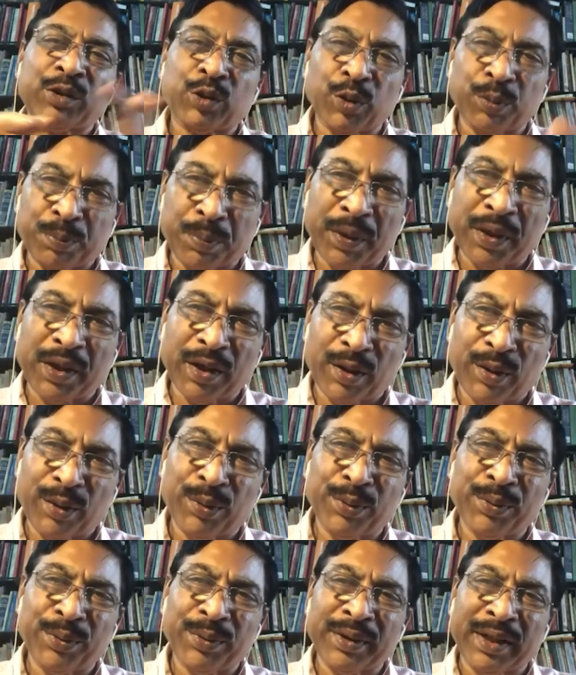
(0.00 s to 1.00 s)
Topi
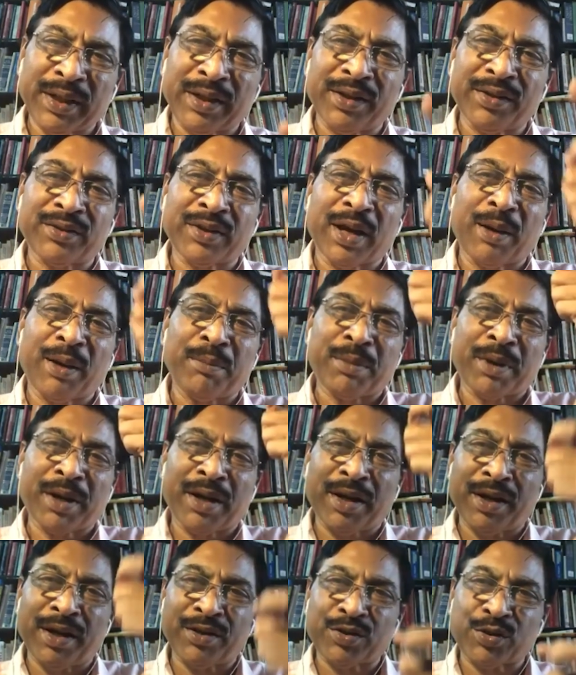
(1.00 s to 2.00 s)
Kallu, that is
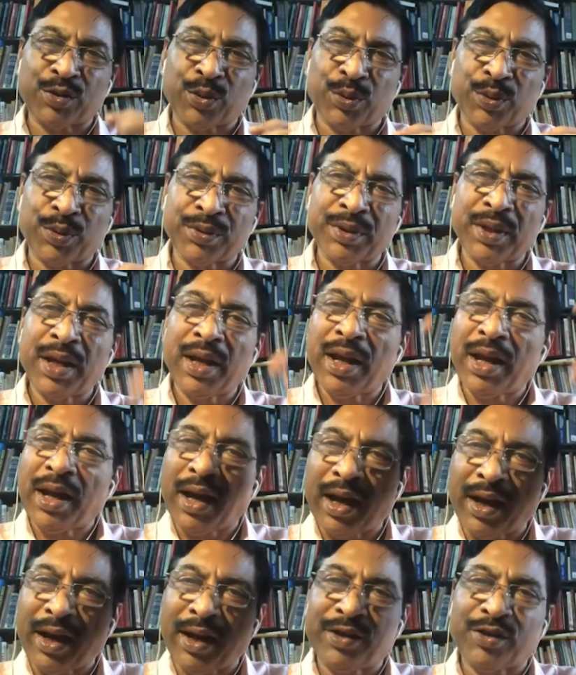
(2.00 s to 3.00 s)
umbrella stone,
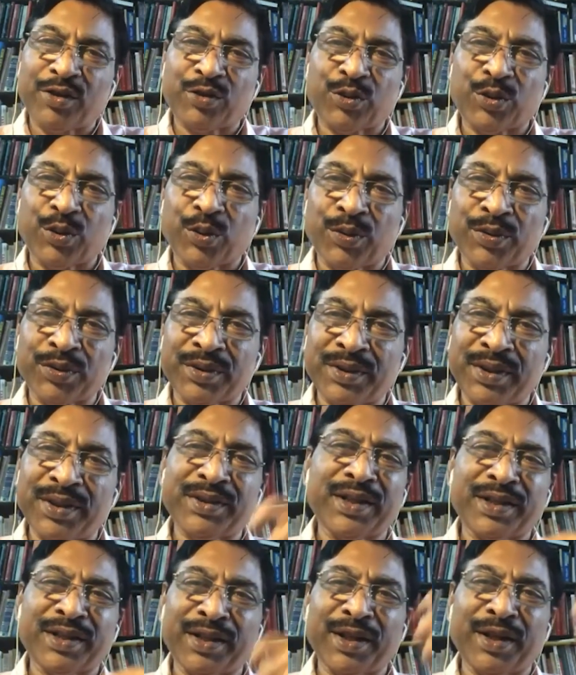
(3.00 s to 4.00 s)
hat stones.
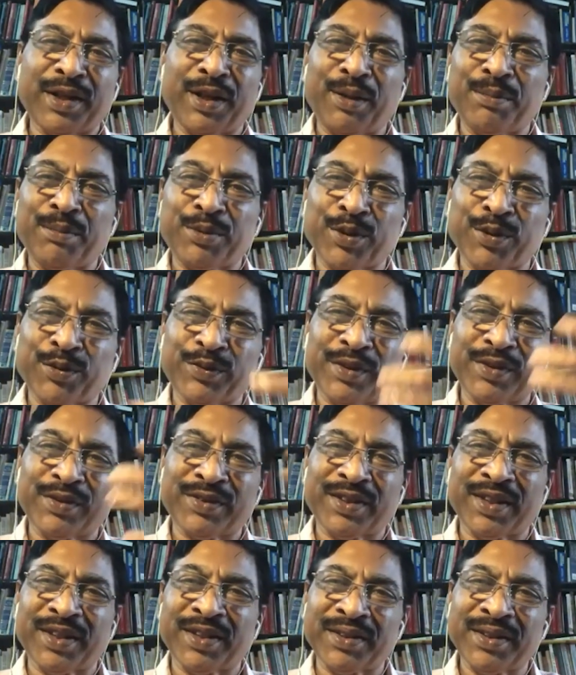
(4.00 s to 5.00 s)
These are the names of this
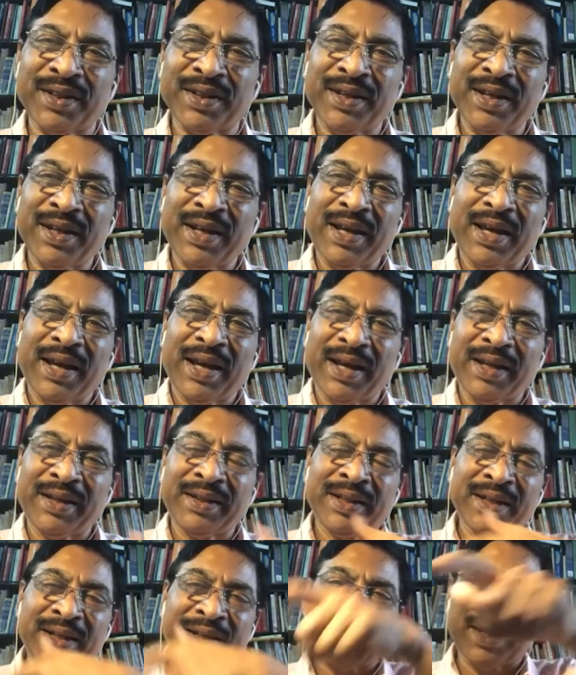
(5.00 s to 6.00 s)
thing.
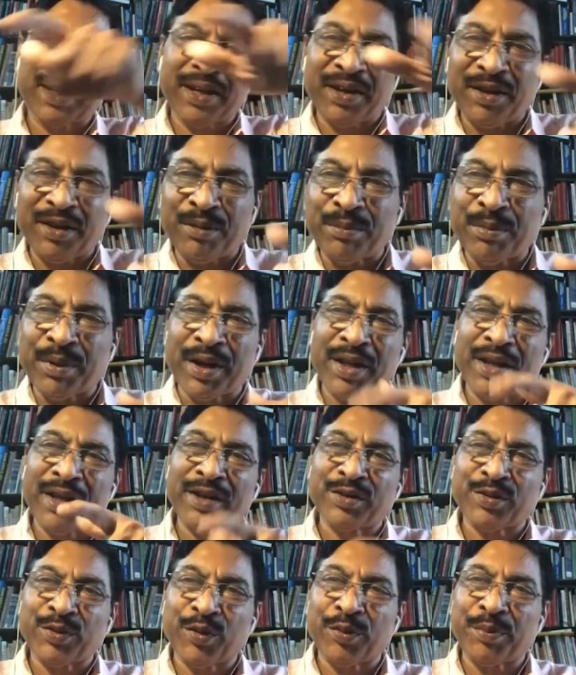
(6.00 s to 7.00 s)
And then cane
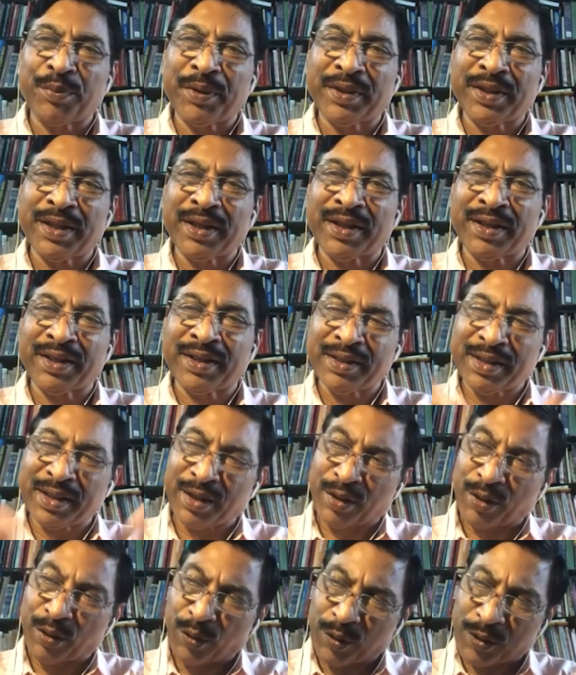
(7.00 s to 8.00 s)
burials would be there.
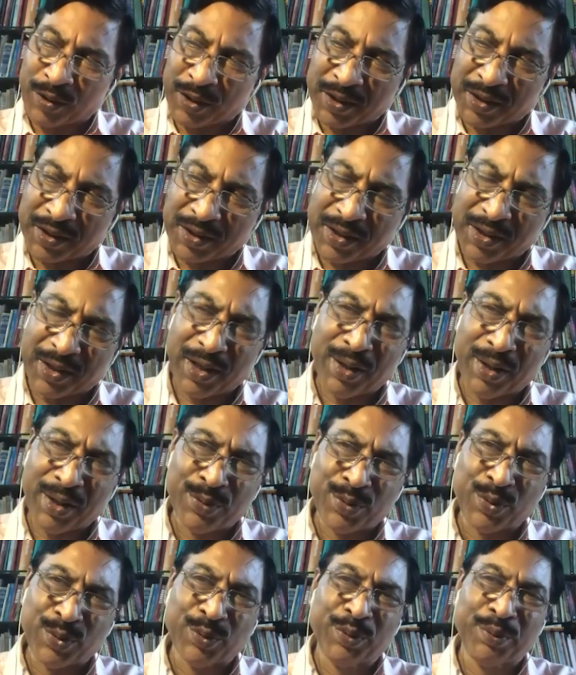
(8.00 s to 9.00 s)
Then rock cut
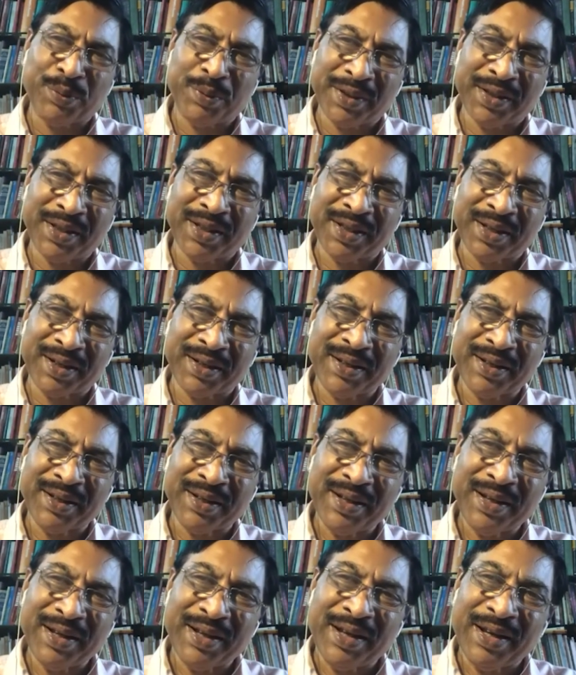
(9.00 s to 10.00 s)
caves would be there,
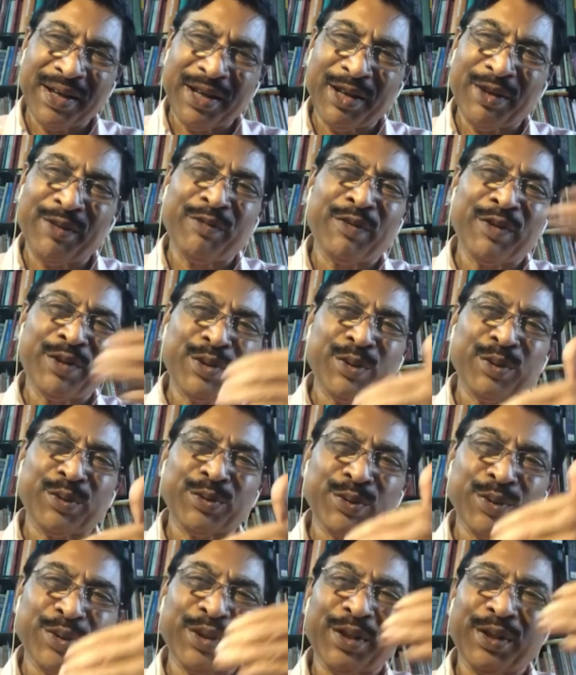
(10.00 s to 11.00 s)
in which
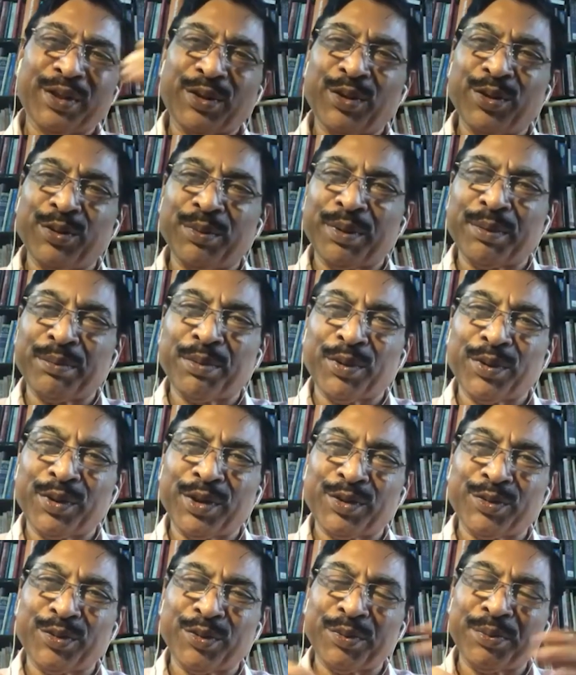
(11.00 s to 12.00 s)
also that human
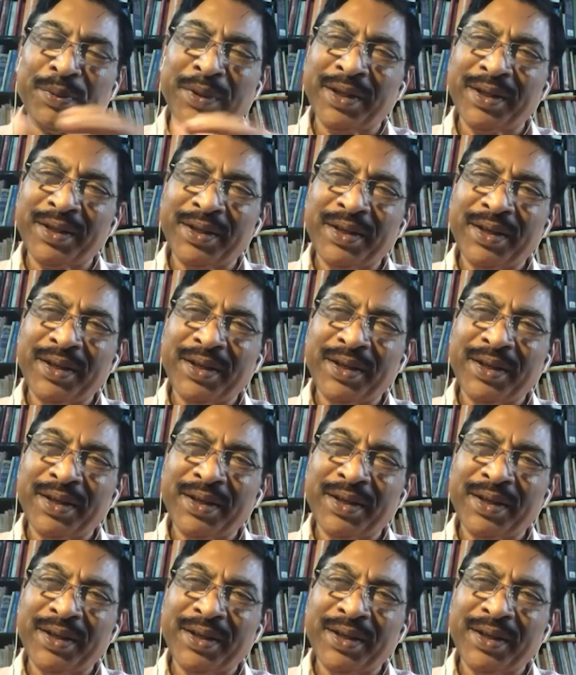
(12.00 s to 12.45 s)
bodies would be